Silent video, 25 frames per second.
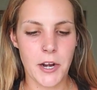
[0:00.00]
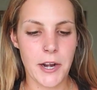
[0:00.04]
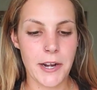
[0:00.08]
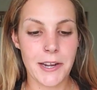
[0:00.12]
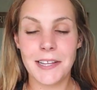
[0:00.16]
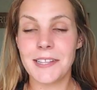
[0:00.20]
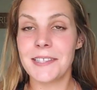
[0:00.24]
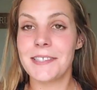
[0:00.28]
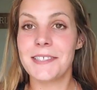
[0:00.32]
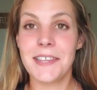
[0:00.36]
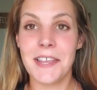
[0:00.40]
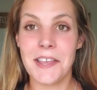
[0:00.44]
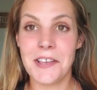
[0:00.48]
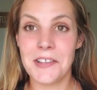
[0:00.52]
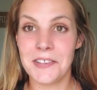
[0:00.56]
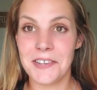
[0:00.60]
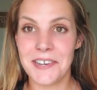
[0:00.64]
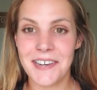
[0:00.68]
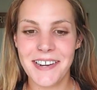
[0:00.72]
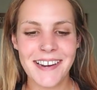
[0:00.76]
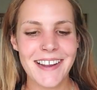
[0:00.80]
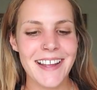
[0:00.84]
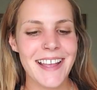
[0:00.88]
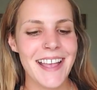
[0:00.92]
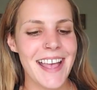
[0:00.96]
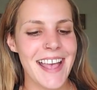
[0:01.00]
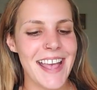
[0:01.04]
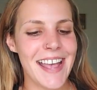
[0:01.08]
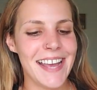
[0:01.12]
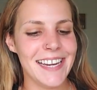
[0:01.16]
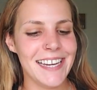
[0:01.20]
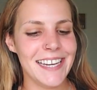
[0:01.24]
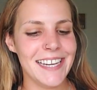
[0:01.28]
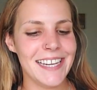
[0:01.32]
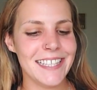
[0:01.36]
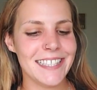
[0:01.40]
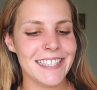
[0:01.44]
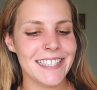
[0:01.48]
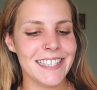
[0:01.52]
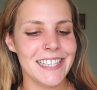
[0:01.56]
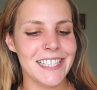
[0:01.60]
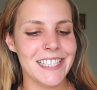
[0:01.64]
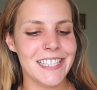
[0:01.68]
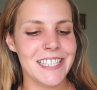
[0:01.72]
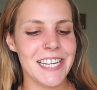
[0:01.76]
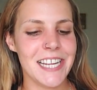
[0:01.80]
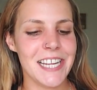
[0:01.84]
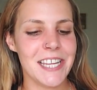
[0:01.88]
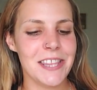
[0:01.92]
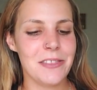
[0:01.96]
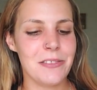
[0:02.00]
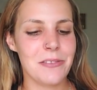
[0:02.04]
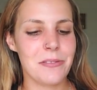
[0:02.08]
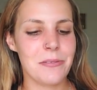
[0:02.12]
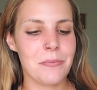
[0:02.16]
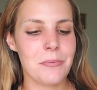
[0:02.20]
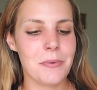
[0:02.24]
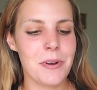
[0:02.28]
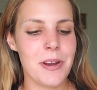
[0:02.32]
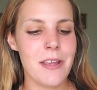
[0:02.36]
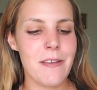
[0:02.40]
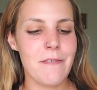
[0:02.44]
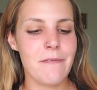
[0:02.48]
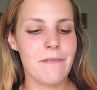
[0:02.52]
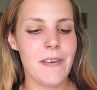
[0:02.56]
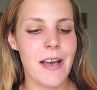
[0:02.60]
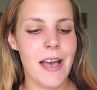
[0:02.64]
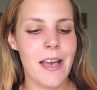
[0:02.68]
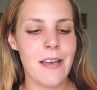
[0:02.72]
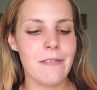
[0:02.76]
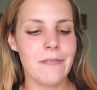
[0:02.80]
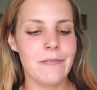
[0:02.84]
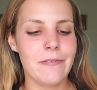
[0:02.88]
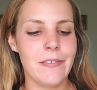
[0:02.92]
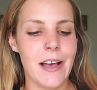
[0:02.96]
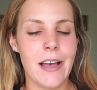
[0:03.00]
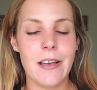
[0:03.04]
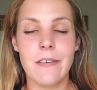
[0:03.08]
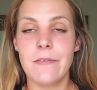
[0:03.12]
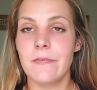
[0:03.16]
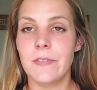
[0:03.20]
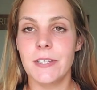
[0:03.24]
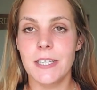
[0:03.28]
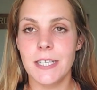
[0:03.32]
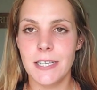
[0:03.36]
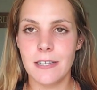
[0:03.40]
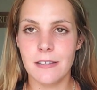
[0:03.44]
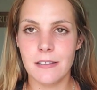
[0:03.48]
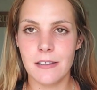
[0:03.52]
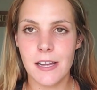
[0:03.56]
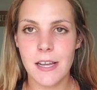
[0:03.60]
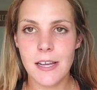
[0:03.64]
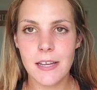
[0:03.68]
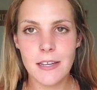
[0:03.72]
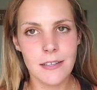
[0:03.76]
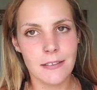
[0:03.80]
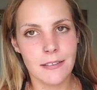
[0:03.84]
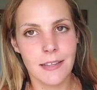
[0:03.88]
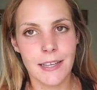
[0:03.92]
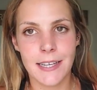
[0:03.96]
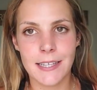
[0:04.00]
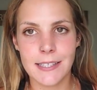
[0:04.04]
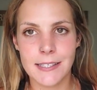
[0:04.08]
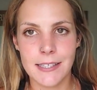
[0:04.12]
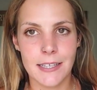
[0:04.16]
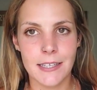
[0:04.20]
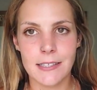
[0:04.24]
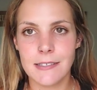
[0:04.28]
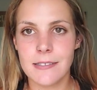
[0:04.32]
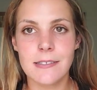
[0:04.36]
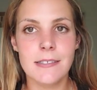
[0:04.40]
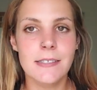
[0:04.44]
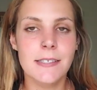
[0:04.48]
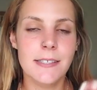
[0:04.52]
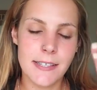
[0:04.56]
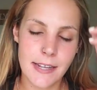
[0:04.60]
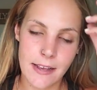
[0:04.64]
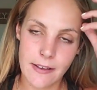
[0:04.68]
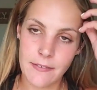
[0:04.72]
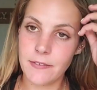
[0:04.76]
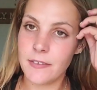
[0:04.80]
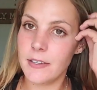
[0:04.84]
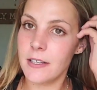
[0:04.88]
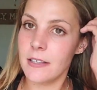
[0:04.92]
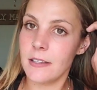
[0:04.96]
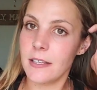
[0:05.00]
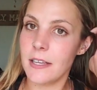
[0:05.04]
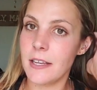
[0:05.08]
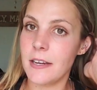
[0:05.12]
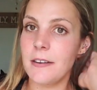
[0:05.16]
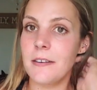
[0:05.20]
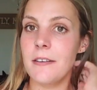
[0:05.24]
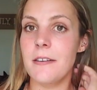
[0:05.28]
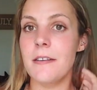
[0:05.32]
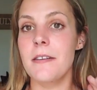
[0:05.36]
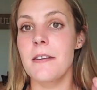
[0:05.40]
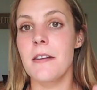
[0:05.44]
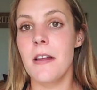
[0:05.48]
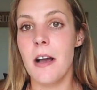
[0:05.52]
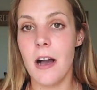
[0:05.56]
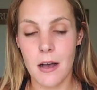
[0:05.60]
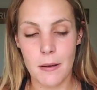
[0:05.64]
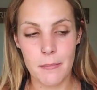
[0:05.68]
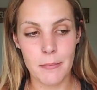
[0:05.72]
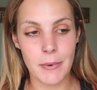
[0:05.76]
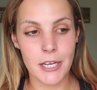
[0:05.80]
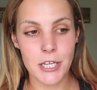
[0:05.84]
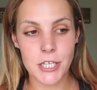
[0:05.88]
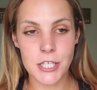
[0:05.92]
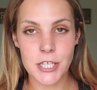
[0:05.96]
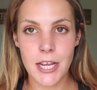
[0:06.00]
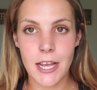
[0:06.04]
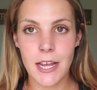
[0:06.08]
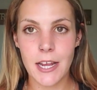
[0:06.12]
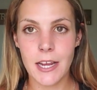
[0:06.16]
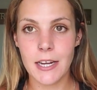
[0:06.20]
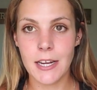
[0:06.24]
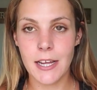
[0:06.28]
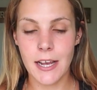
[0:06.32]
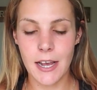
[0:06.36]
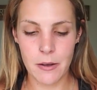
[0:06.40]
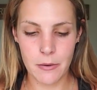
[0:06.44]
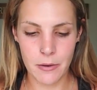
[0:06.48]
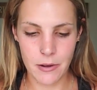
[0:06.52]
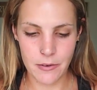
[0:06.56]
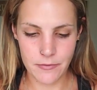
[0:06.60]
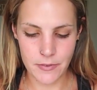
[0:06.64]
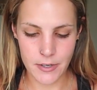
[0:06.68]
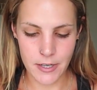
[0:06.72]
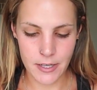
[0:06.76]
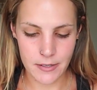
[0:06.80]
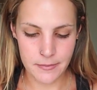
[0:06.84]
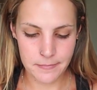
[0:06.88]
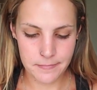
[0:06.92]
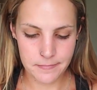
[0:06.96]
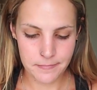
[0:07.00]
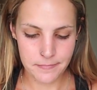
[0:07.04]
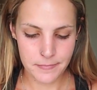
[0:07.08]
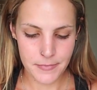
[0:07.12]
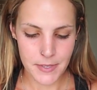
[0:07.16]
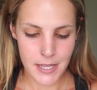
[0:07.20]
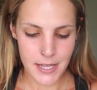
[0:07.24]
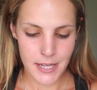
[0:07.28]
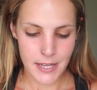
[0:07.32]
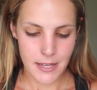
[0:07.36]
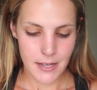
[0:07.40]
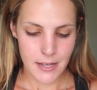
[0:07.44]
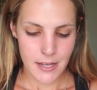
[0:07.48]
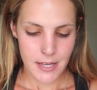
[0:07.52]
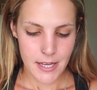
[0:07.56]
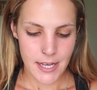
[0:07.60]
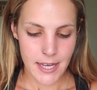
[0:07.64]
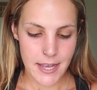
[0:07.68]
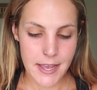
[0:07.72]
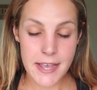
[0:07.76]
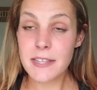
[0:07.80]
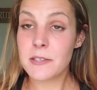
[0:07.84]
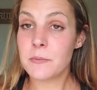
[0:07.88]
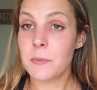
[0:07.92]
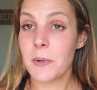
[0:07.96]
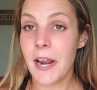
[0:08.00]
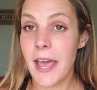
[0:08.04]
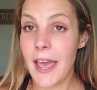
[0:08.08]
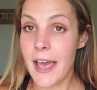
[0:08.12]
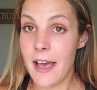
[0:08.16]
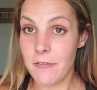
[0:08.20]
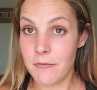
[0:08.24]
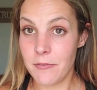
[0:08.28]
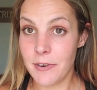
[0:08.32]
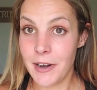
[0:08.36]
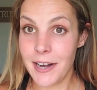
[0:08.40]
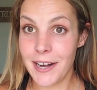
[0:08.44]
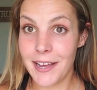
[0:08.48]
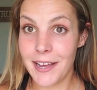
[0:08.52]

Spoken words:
concealer, and it is in the shade 355 Vanilla. And like I said, it's definitely not my shade. However, it's what I have right